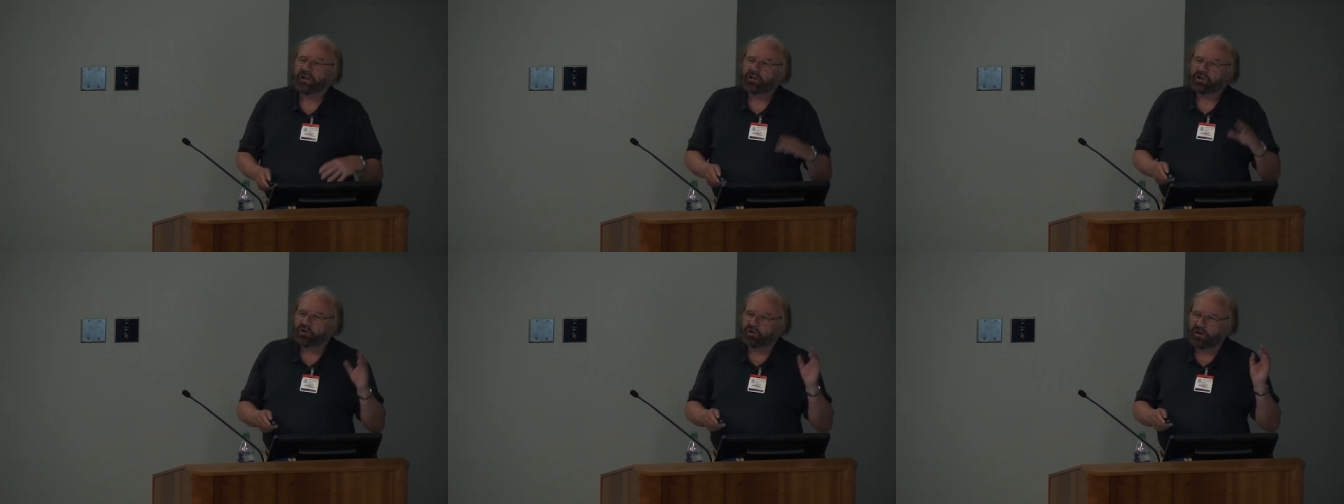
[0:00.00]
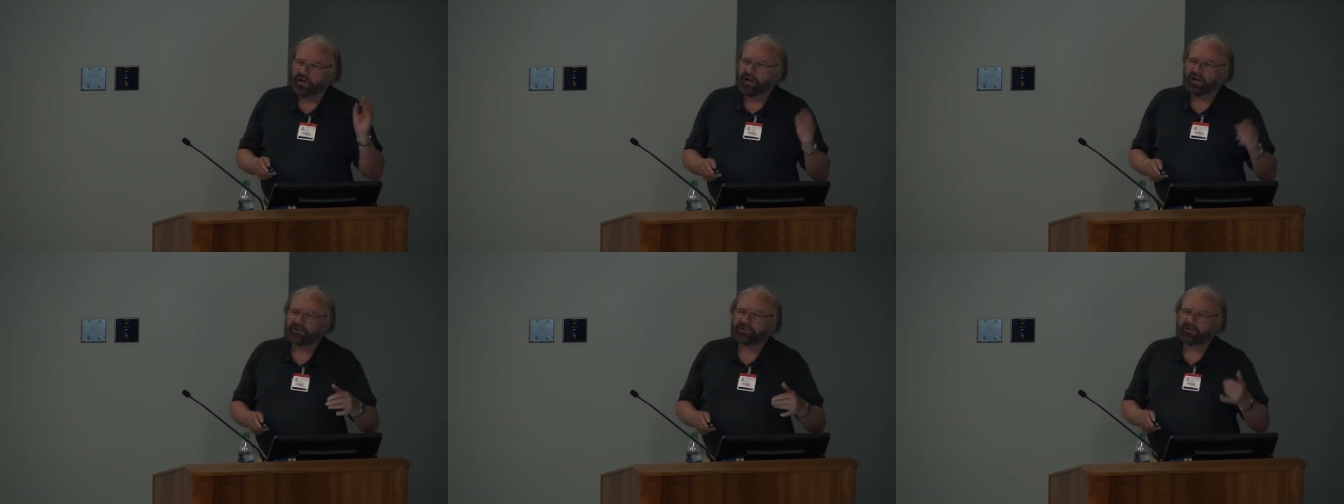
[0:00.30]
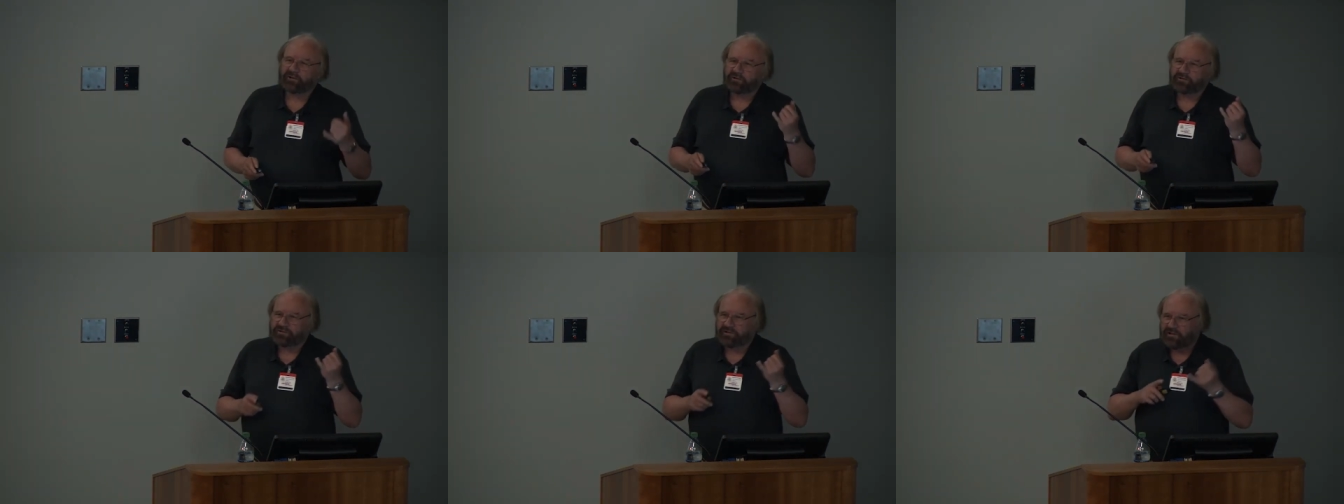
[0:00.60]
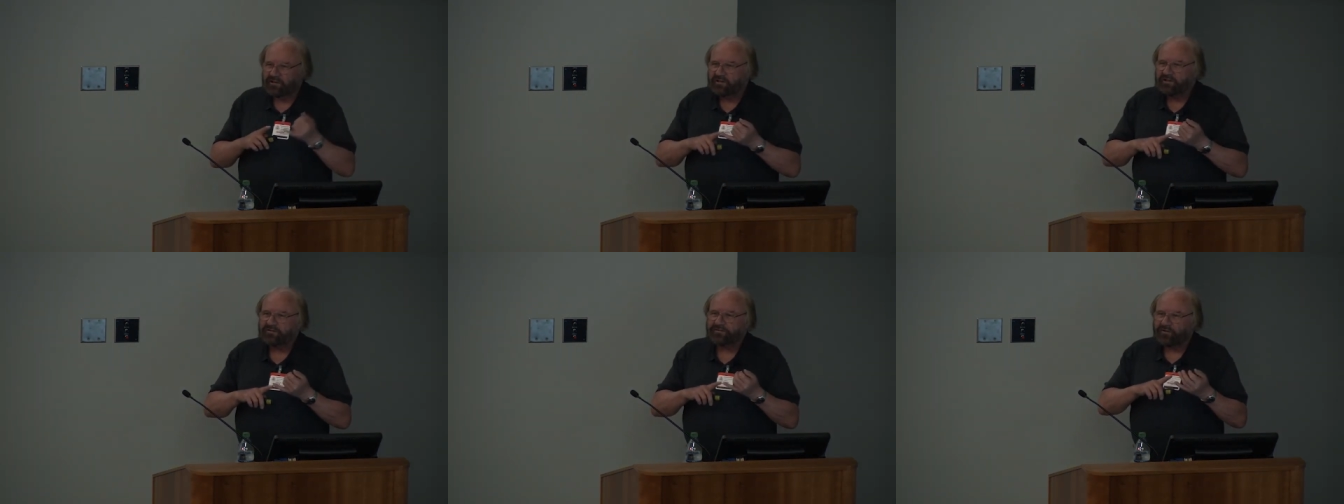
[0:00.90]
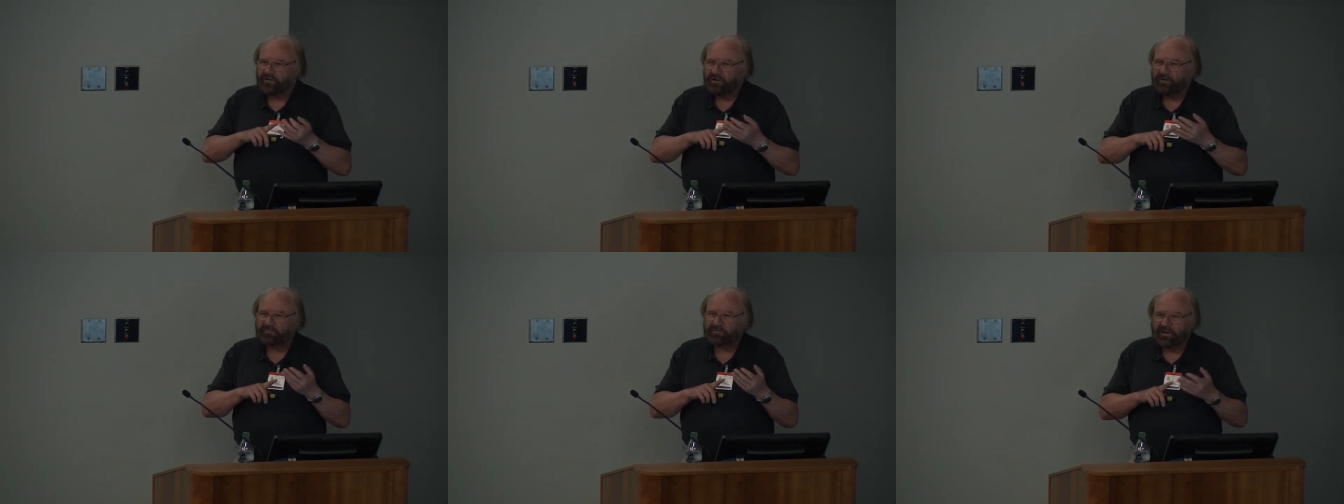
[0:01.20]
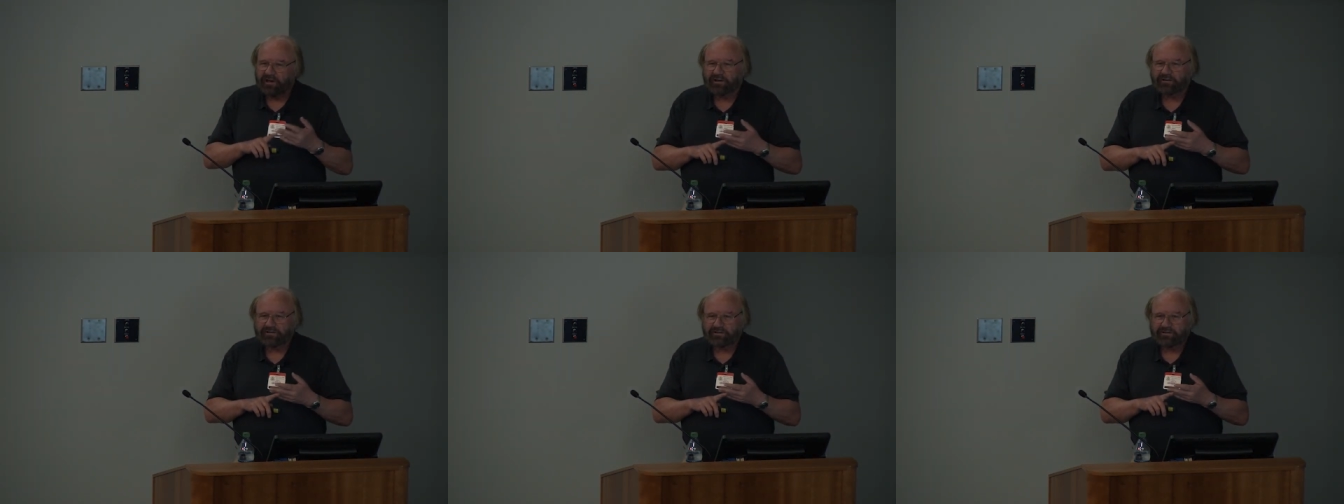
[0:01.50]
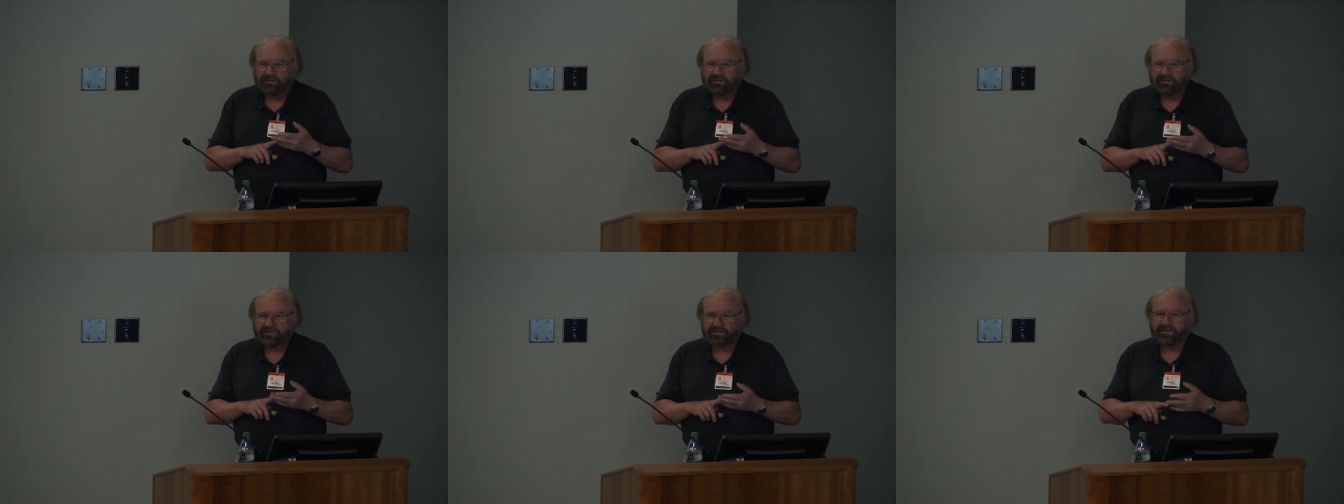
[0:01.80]
you're allowed to use these verb
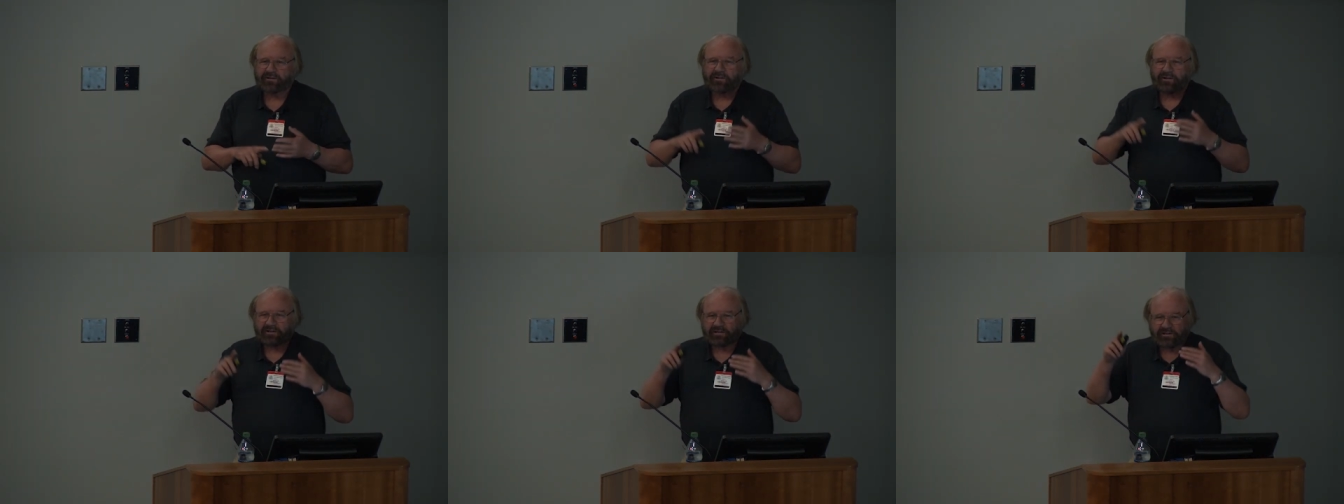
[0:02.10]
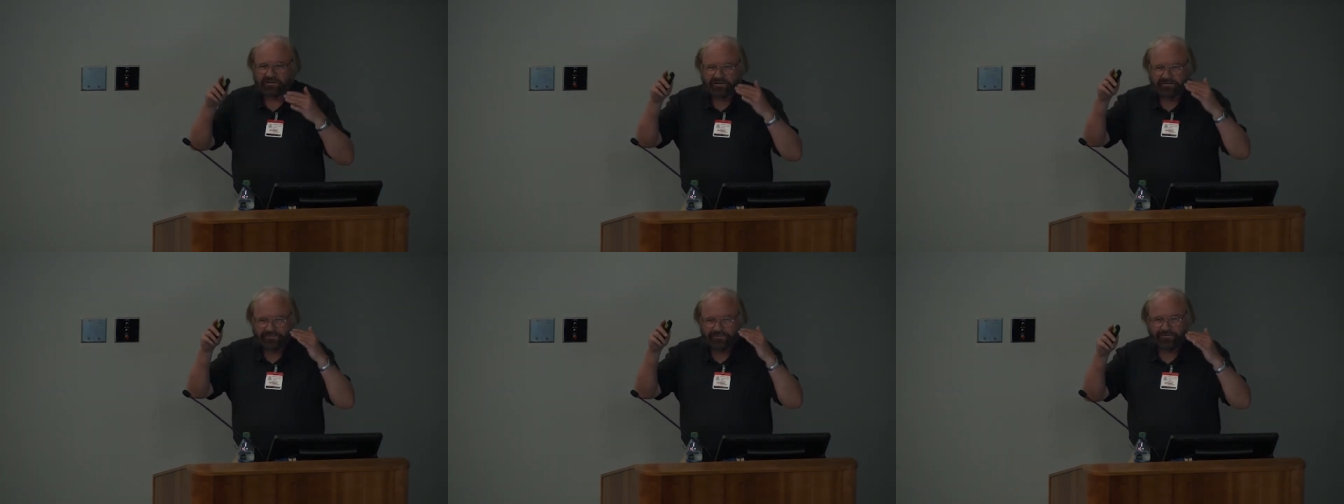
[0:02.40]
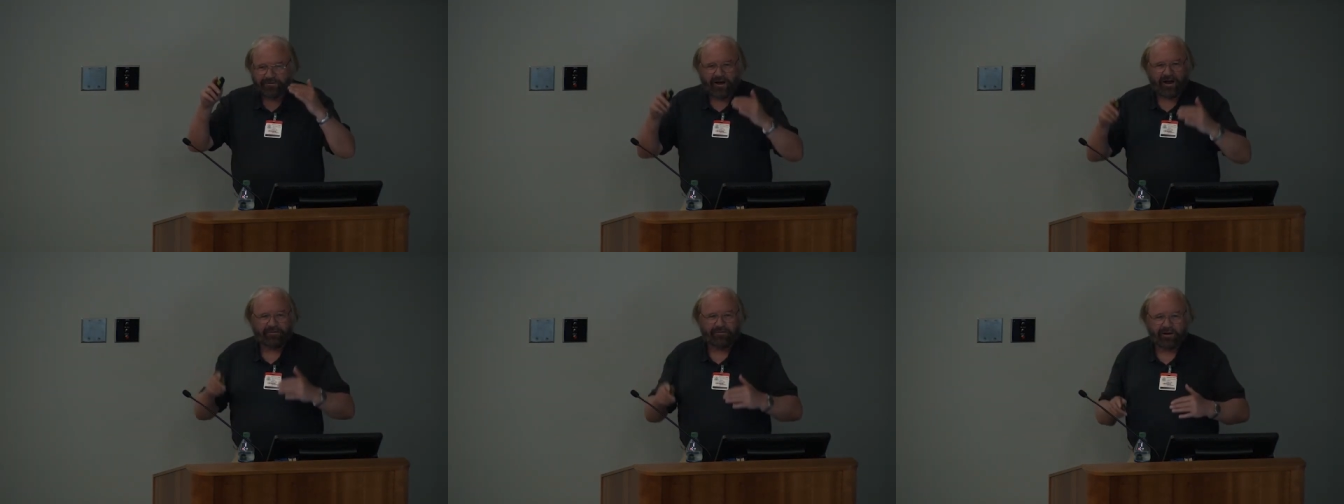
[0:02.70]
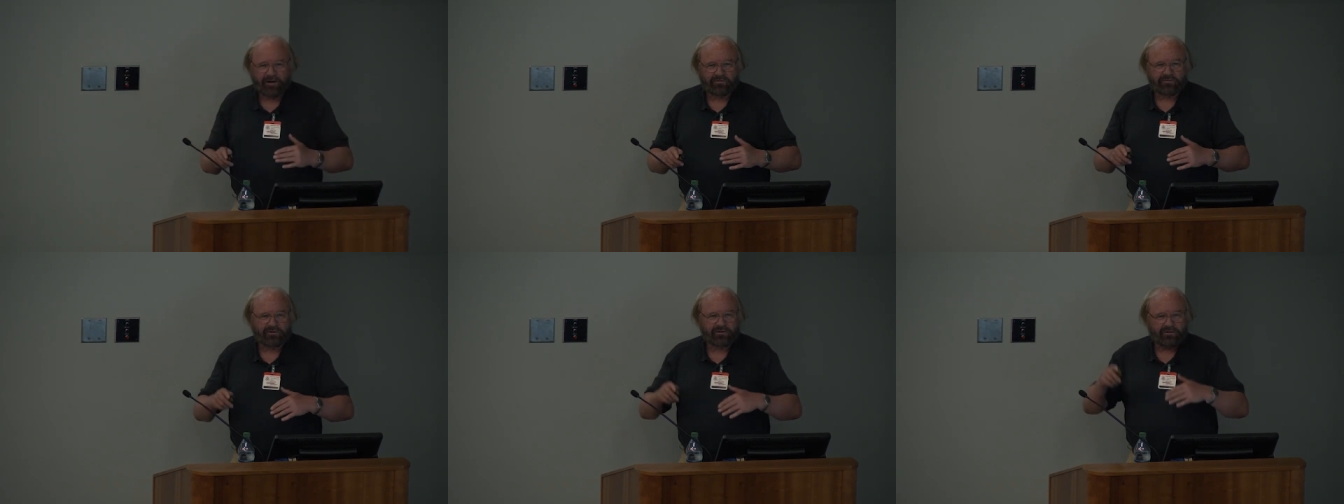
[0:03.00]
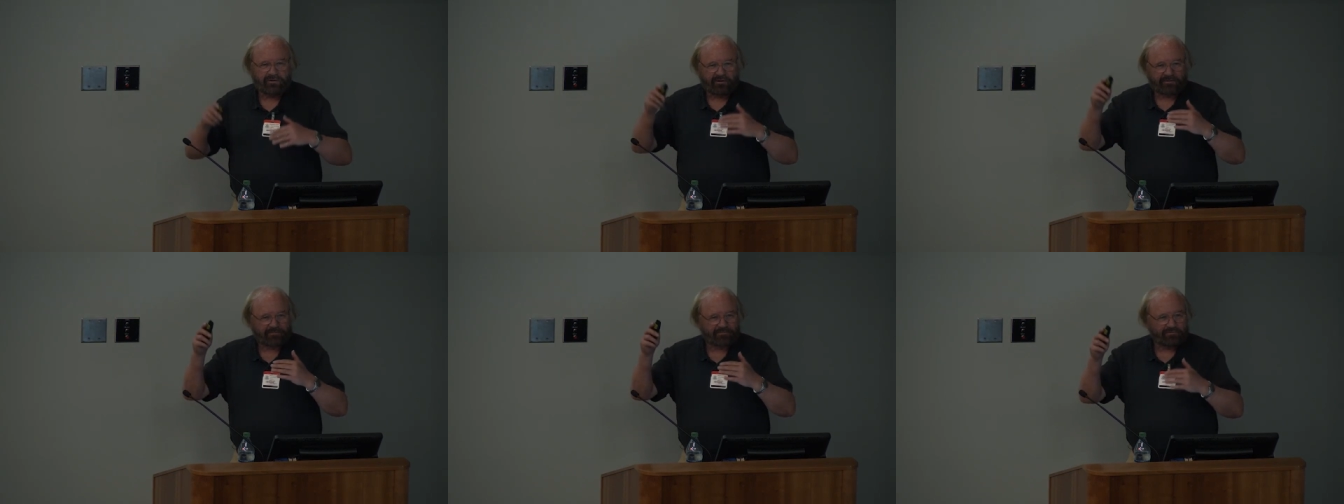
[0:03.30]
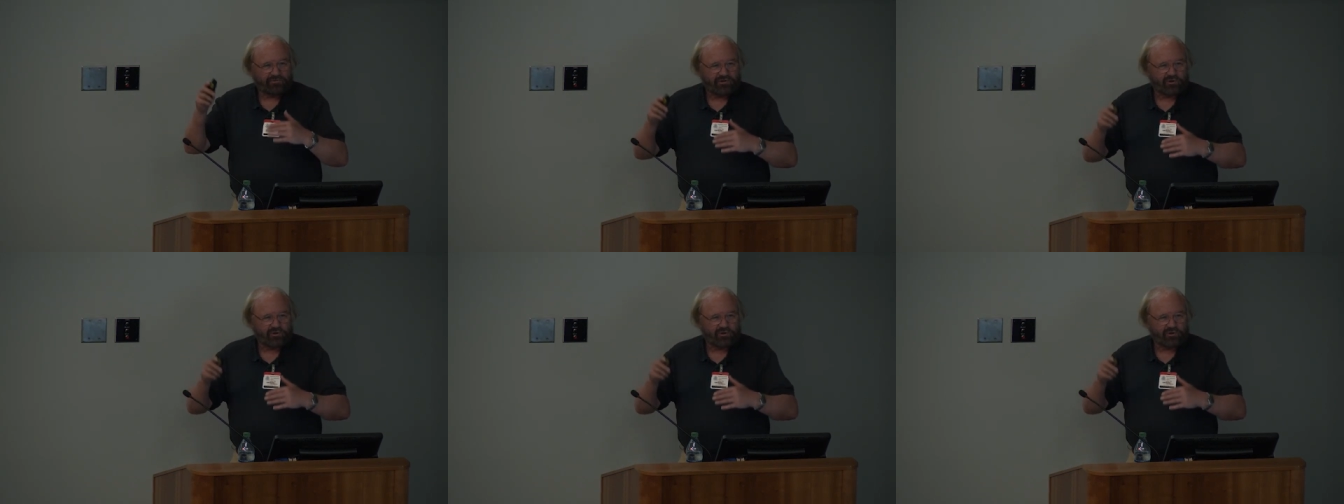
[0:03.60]
tenses and these 500 or